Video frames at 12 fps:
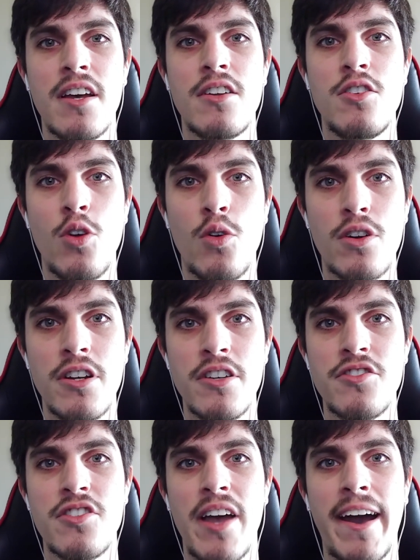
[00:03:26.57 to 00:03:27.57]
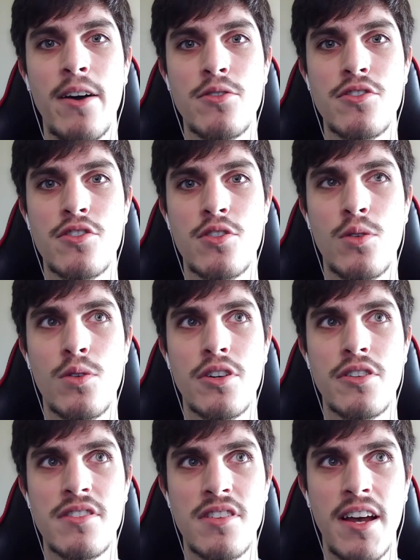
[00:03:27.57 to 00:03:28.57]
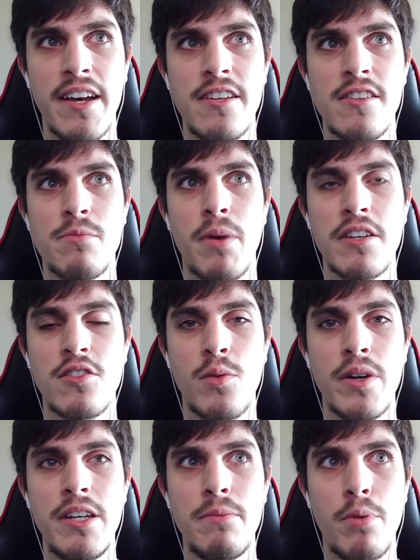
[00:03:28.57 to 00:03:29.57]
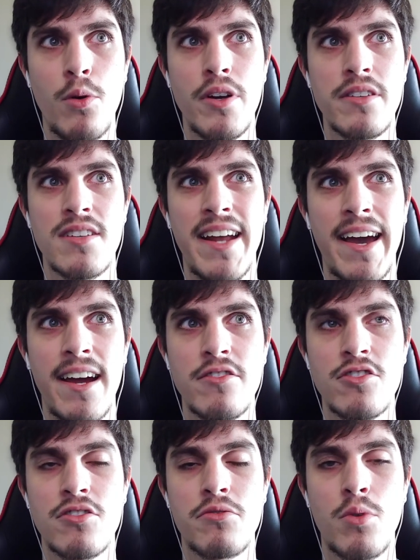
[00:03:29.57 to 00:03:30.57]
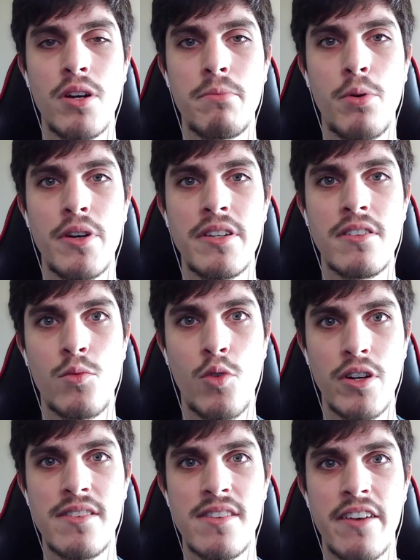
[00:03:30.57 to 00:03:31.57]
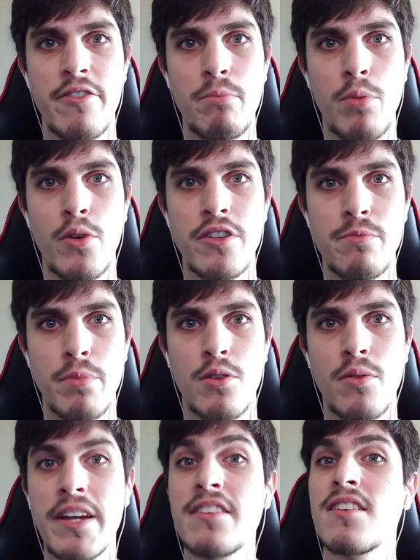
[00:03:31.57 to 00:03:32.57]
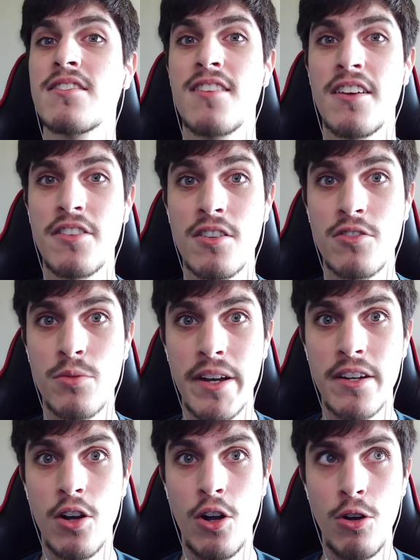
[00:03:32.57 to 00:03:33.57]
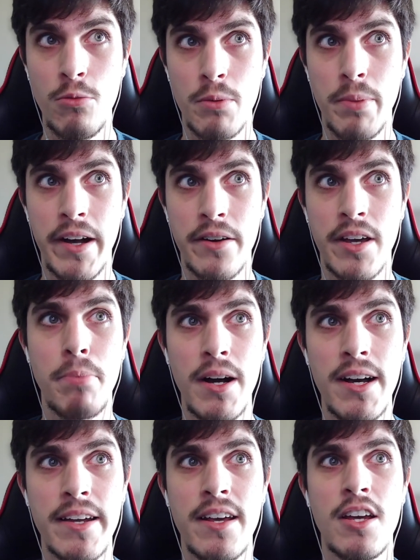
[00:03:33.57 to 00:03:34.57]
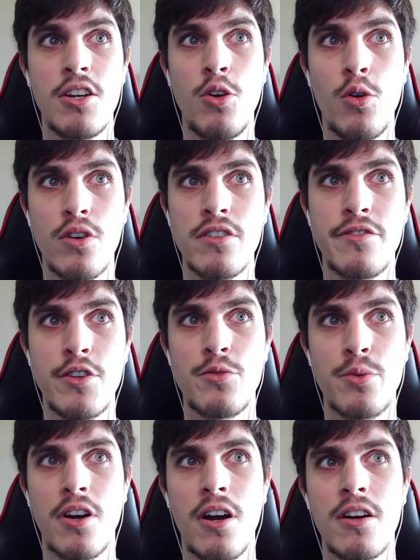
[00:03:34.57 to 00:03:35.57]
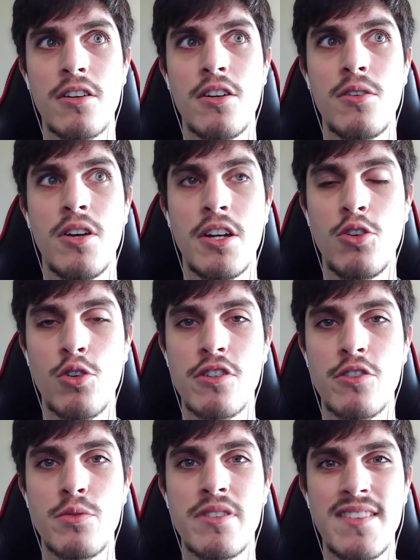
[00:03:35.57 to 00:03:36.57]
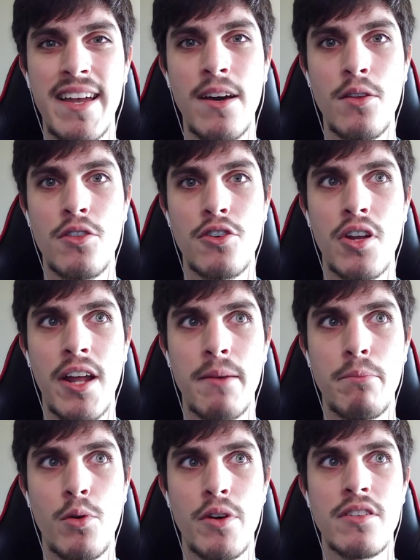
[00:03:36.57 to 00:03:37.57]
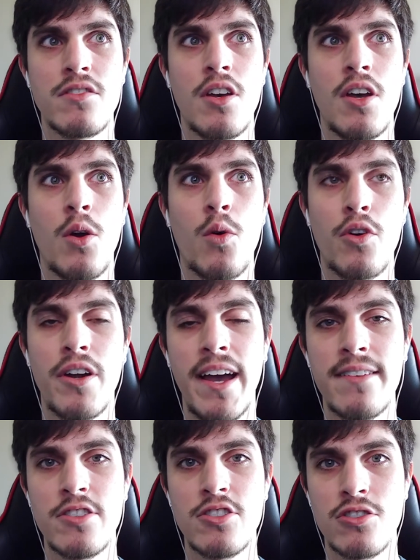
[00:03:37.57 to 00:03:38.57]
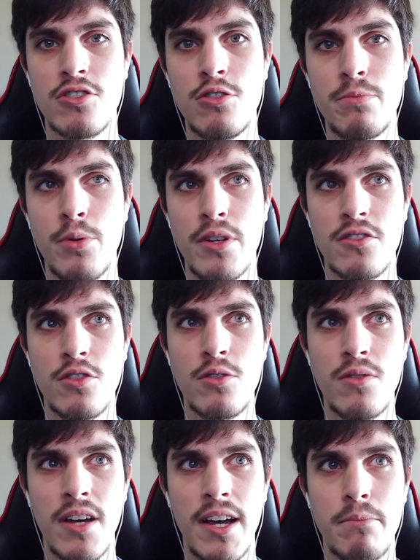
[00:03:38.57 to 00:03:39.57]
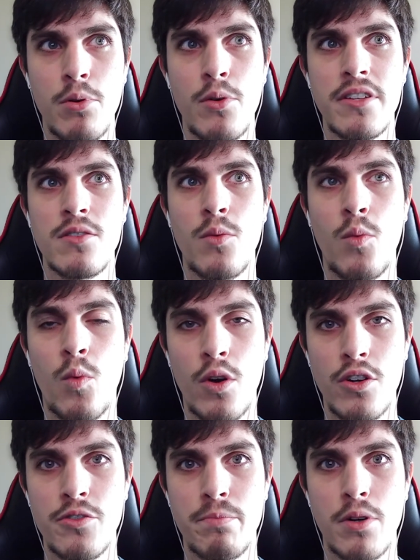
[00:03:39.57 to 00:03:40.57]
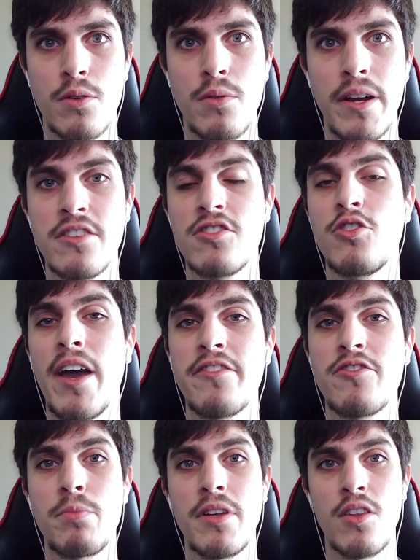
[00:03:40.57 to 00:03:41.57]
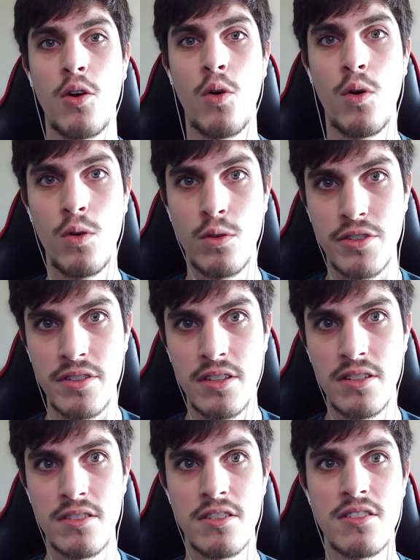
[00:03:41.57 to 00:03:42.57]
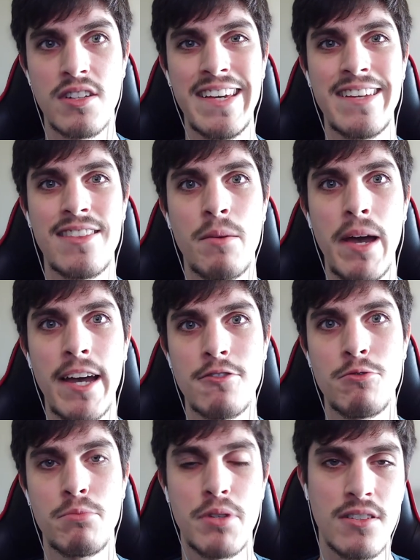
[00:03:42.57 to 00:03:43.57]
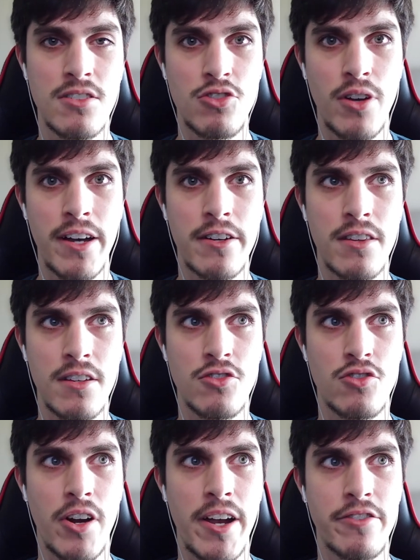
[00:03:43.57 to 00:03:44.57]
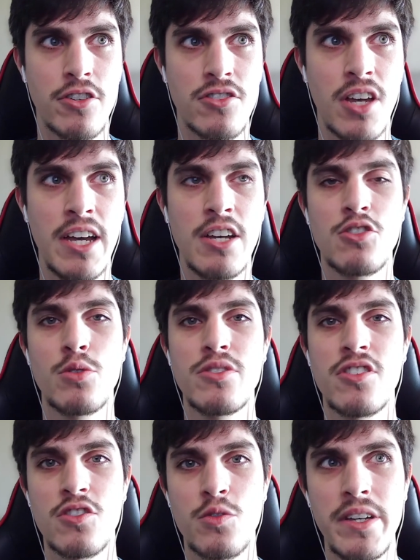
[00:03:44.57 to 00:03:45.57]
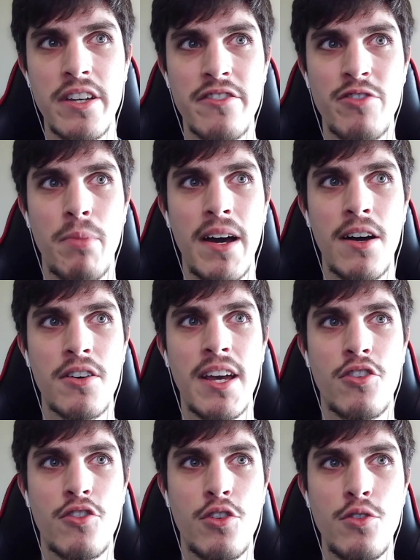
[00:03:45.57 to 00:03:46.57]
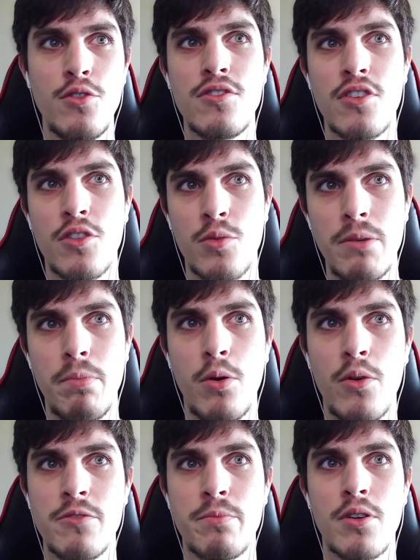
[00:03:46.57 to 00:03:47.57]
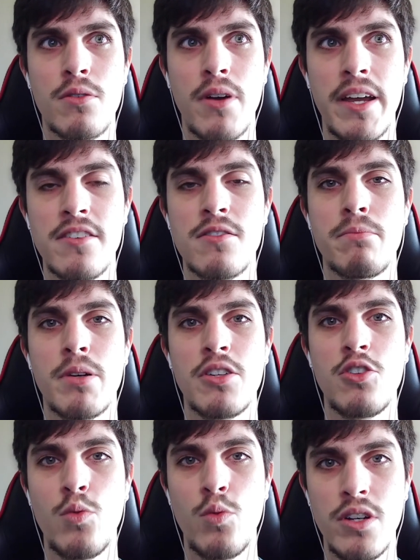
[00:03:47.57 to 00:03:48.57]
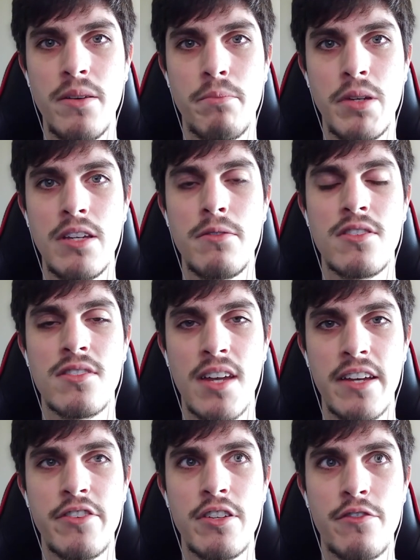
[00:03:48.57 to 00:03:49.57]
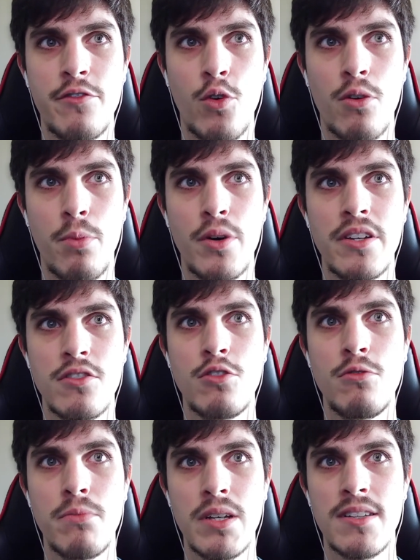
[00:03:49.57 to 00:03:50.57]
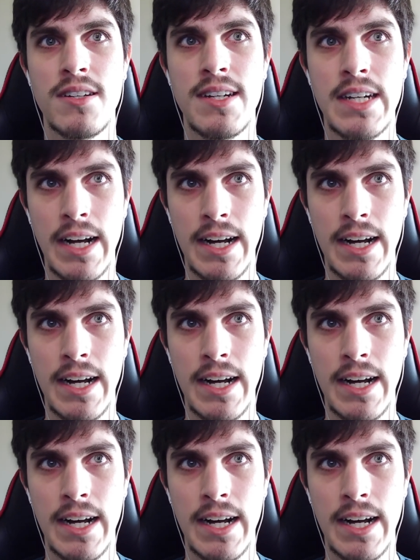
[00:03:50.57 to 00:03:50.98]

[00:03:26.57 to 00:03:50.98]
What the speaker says: Norris outscored Sainz by 20 points, an average of 1.17 points per race. That's nothing to write home about, but Norris versus Ricciardo, Norris was down 39 points, or an average of 2.29 points worse per race. And you have to play the whole season to get the maximum potential out of these drivers. So it's a swing of about 2 to 3 points per race, but you would be saving $4.2 million.